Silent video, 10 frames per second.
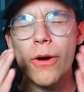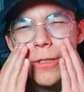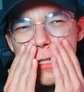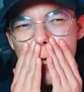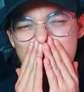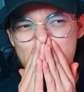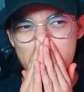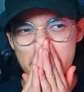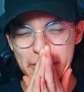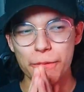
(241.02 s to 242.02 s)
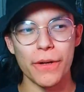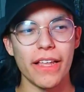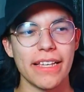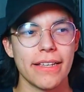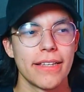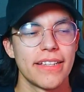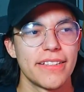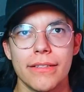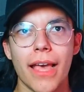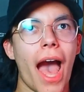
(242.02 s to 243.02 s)
always a sentiment where like,
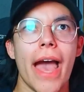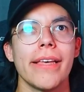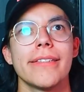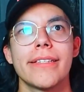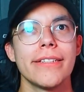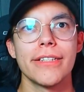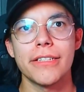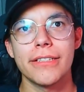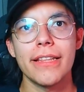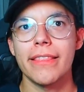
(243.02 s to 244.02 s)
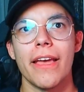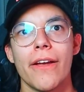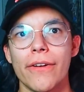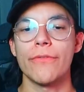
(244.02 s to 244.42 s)
guys can just sit there.